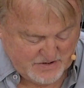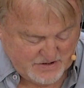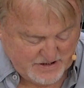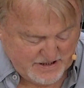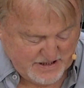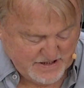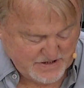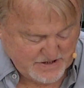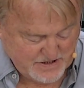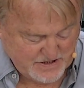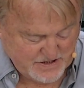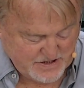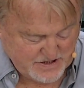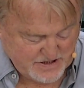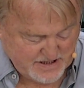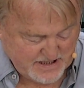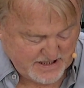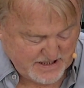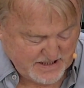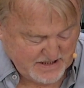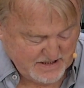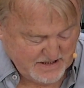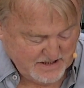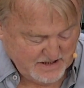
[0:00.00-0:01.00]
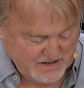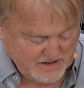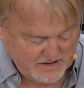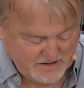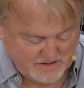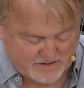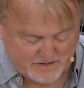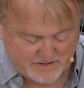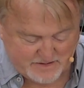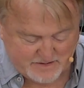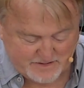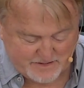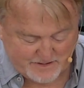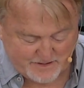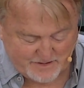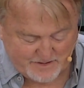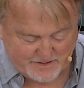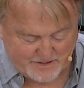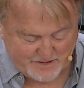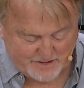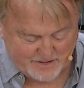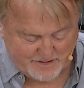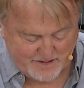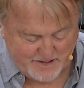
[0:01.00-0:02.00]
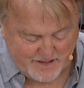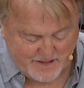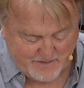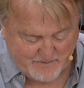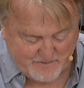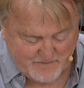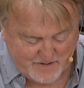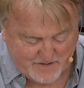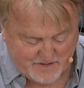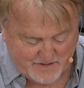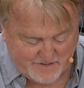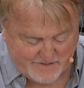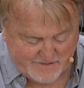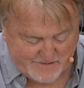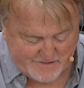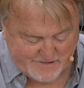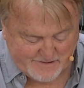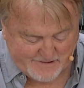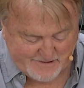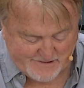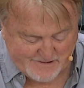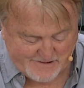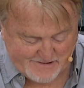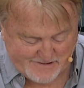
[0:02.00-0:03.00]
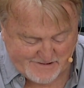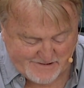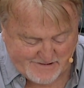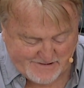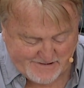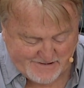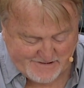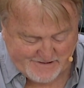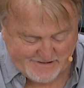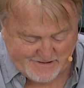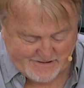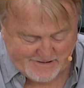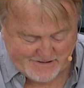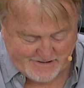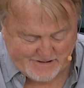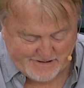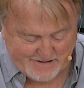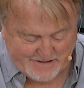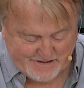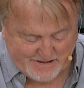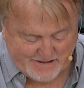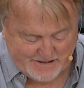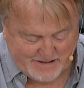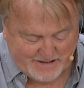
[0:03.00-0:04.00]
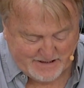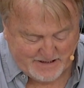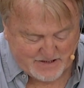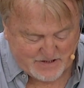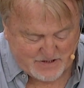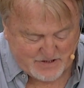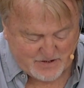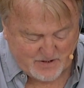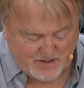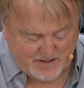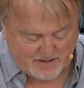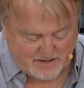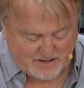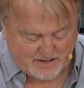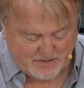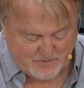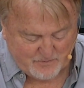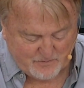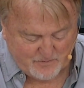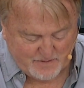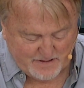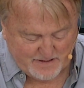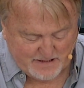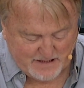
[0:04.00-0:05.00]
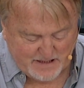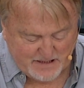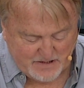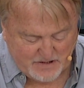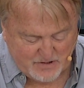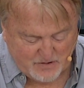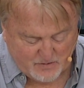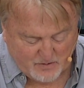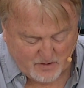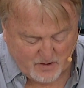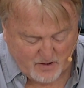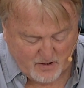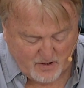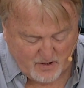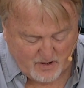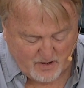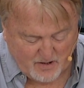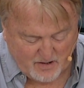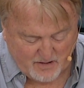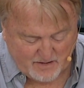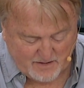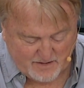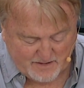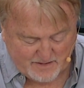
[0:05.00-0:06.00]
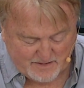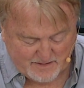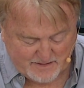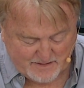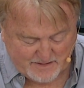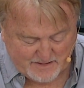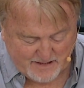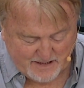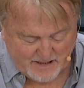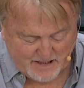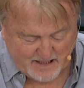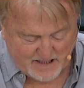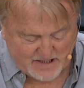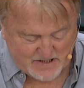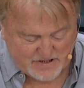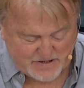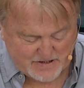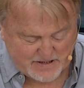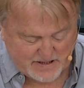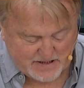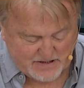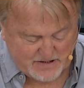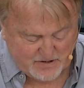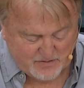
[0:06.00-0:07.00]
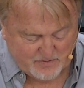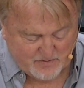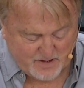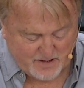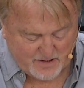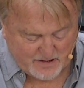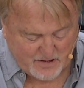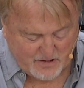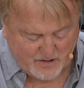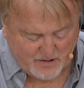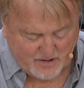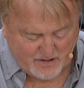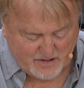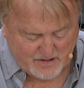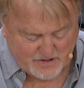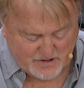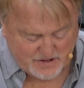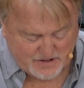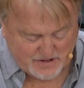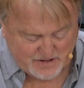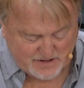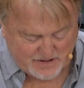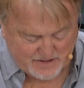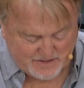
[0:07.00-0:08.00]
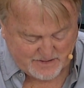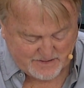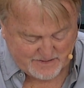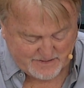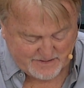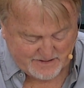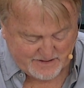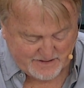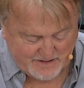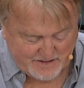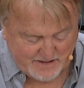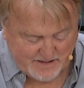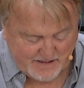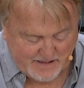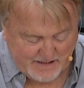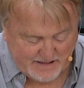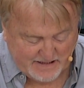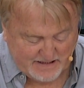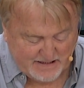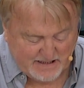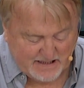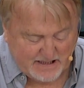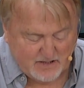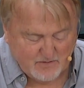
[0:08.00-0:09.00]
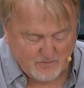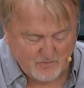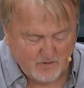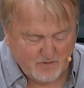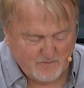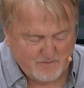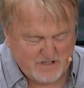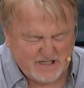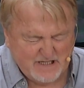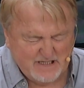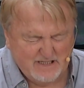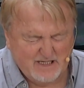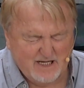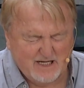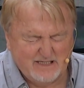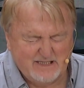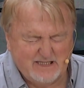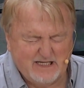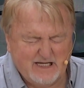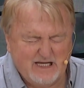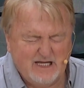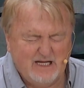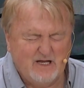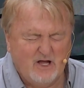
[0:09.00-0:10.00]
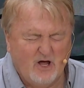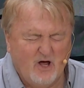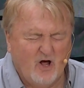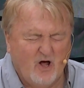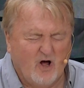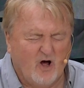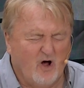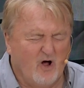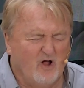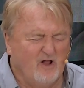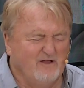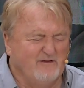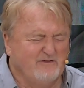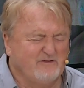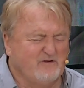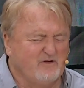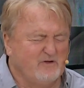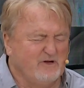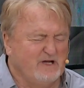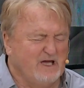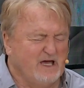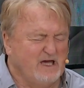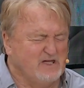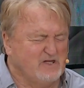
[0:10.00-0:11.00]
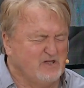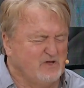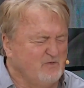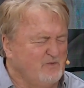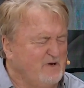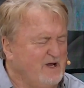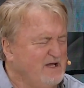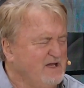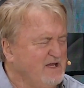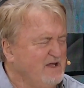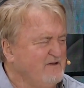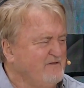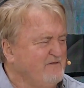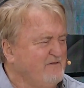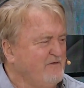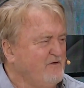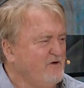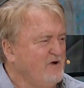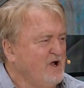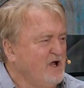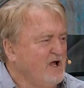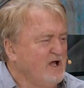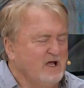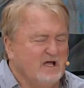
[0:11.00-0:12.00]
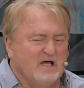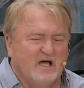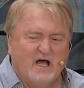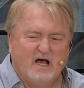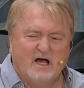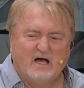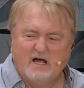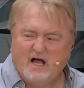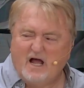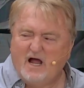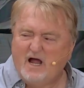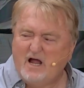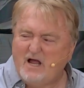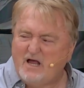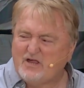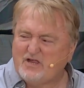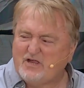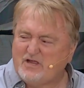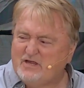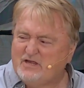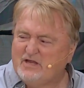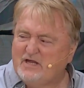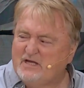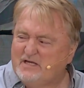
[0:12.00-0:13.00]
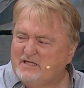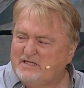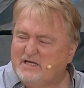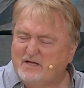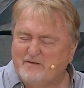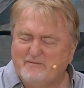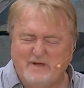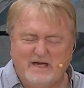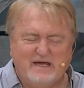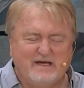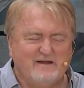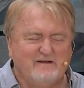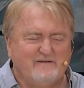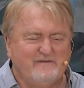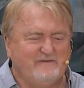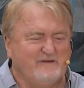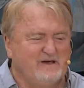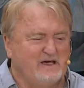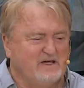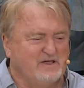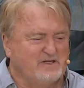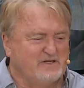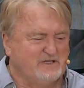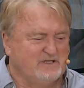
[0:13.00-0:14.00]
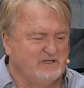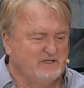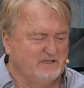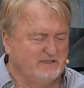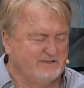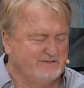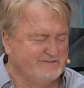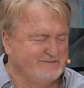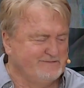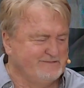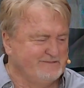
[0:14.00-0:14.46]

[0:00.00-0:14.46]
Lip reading: Jesus said unto them, is not it written in your law, I said you are gods? And again, Romans 8:19, all of creation waiting for us to manifest.